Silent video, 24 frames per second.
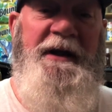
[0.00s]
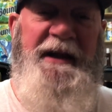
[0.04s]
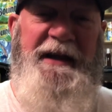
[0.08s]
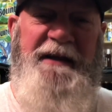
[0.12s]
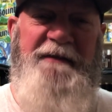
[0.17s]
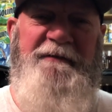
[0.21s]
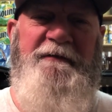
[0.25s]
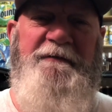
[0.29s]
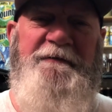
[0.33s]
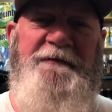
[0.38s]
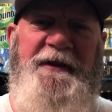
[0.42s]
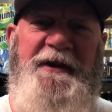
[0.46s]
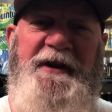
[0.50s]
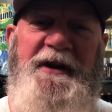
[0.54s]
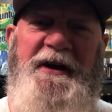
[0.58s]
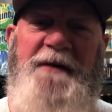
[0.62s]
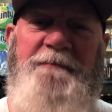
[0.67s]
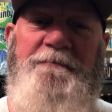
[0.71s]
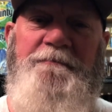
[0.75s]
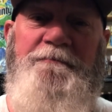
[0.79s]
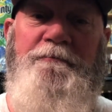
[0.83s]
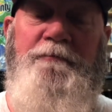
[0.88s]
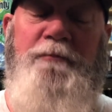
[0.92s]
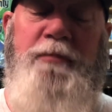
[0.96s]
even for their
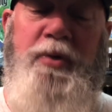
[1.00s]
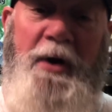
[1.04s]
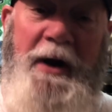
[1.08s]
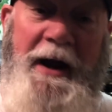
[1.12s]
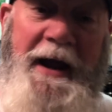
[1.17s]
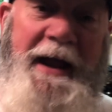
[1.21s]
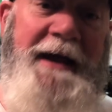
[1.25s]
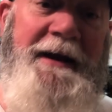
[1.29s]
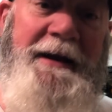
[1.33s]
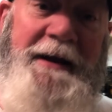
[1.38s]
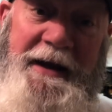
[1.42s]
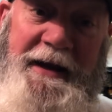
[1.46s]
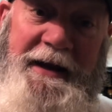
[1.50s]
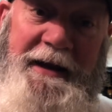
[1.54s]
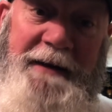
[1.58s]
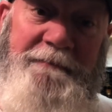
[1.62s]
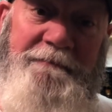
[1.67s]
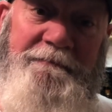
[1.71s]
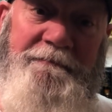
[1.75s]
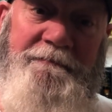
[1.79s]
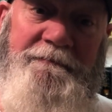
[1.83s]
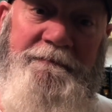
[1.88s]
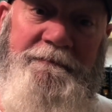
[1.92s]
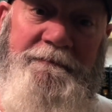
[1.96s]
brand
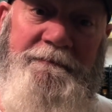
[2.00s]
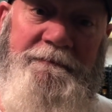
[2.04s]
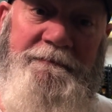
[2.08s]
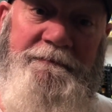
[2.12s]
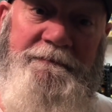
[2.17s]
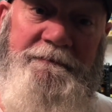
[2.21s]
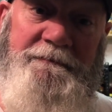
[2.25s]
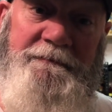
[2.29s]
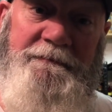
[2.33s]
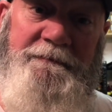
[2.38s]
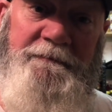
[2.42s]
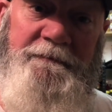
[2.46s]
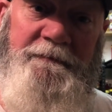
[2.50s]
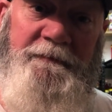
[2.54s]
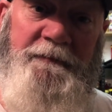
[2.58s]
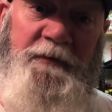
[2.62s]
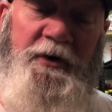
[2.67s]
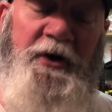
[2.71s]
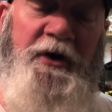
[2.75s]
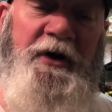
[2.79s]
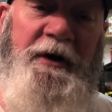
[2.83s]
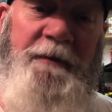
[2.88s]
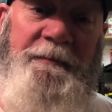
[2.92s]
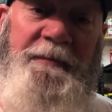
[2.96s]
name,
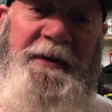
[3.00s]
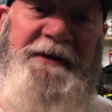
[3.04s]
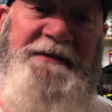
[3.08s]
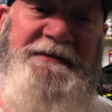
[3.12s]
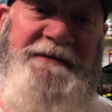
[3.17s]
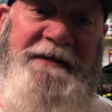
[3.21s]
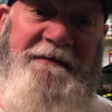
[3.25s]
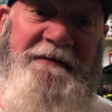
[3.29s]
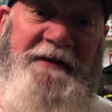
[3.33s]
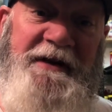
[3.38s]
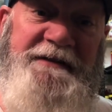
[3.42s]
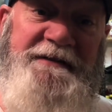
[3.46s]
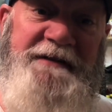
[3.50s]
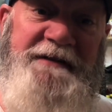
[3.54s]
you're gonna pay 70